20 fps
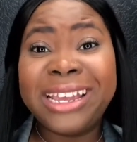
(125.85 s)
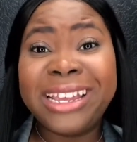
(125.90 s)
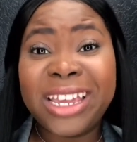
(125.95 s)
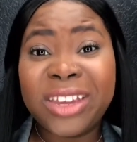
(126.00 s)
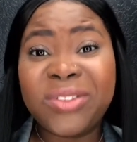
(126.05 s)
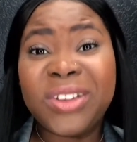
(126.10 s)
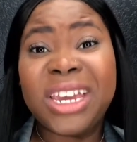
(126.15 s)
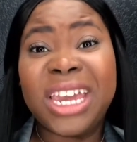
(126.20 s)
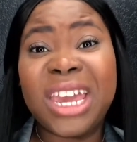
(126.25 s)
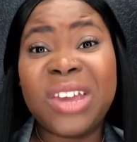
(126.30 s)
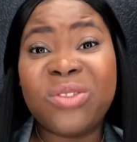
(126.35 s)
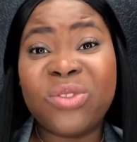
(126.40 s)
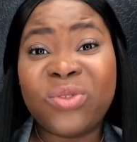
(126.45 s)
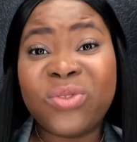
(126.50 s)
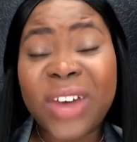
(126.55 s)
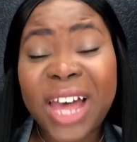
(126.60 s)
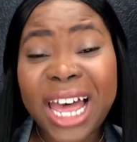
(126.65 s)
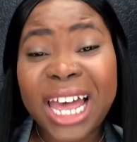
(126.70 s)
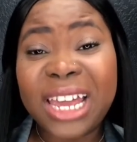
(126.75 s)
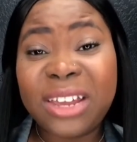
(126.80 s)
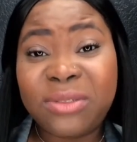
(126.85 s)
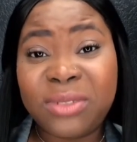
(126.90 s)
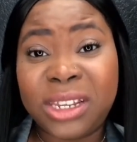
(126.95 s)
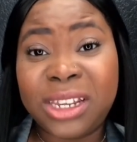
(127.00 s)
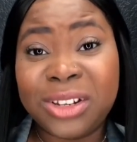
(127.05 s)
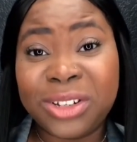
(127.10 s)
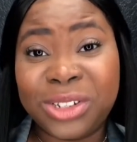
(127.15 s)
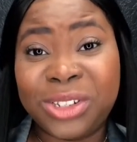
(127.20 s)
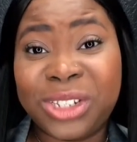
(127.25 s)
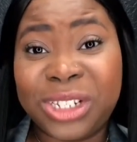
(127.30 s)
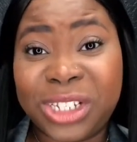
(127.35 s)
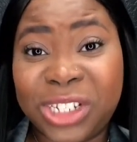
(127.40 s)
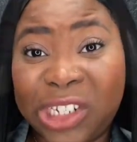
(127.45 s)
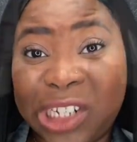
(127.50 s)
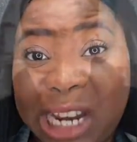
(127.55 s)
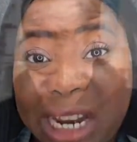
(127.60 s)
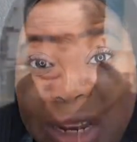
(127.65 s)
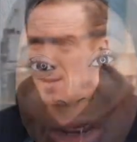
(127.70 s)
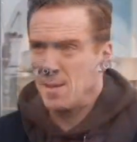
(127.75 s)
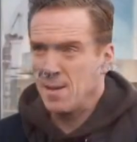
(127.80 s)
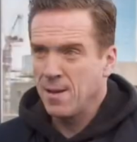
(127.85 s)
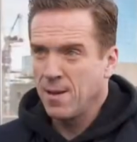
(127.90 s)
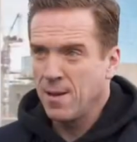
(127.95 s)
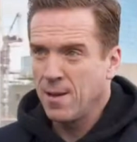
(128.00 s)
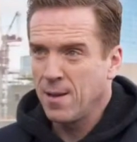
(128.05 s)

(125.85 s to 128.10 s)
giving him five years in jail.